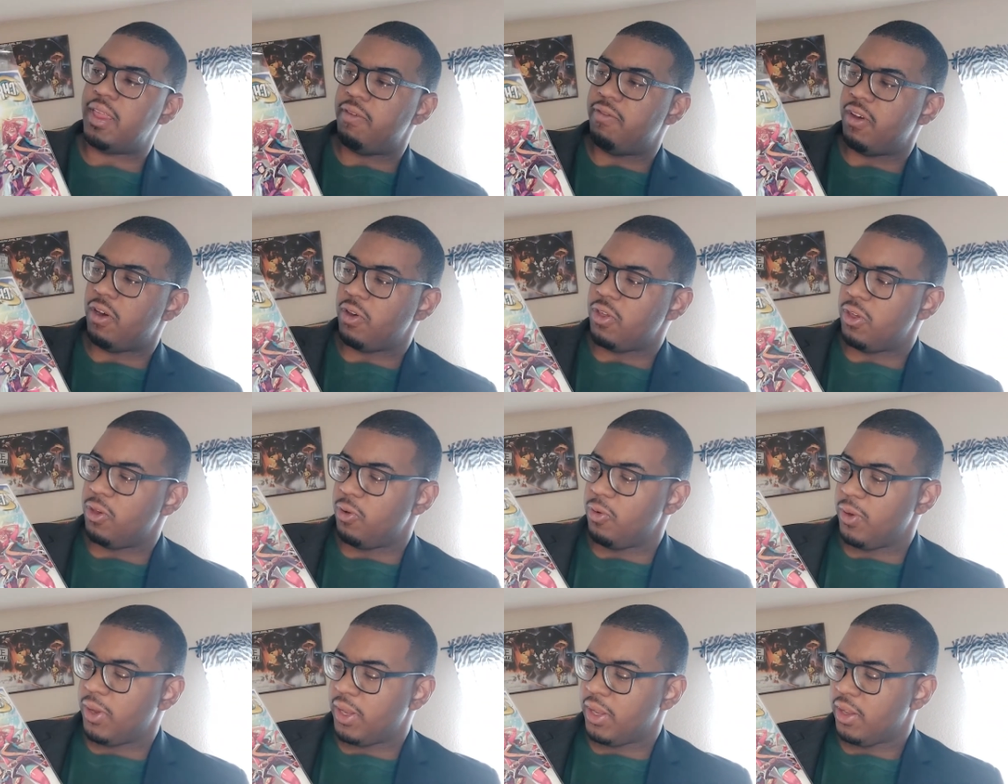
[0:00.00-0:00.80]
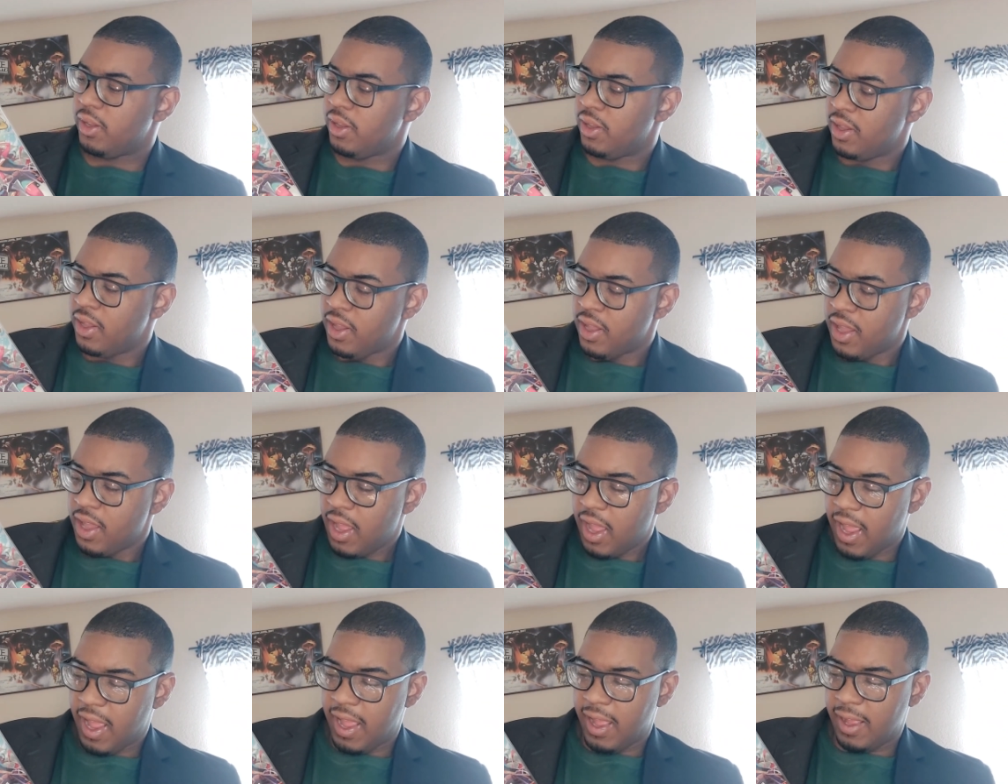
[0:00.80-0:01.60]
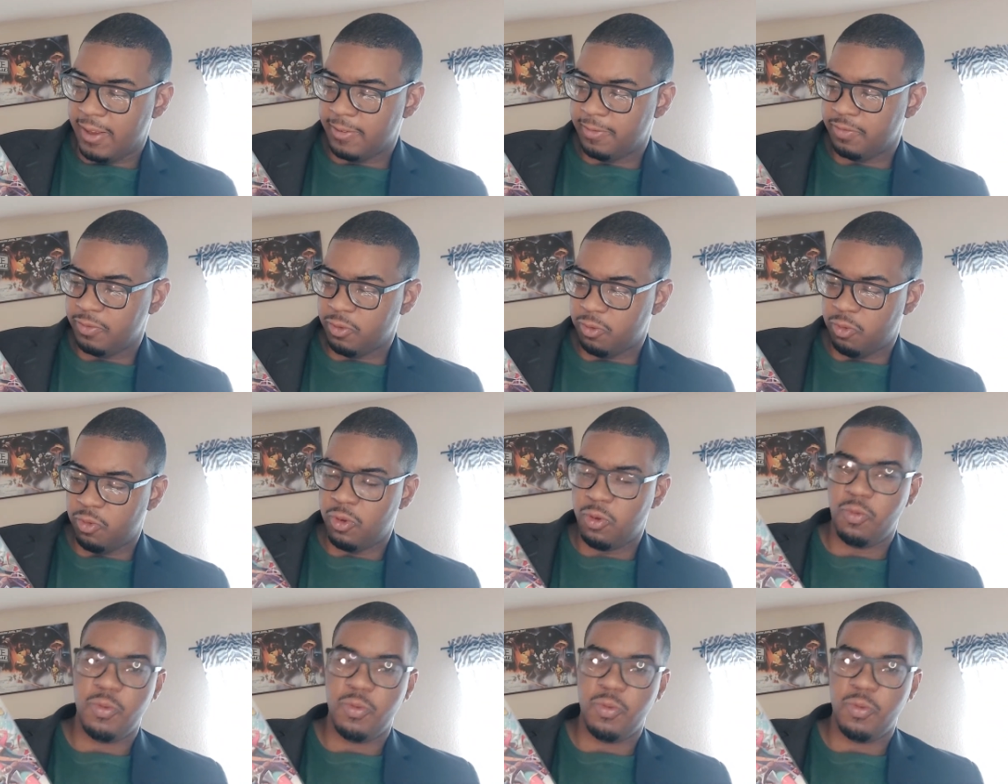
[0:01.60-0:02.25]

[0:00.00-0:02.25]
Eve L. Ewing, um,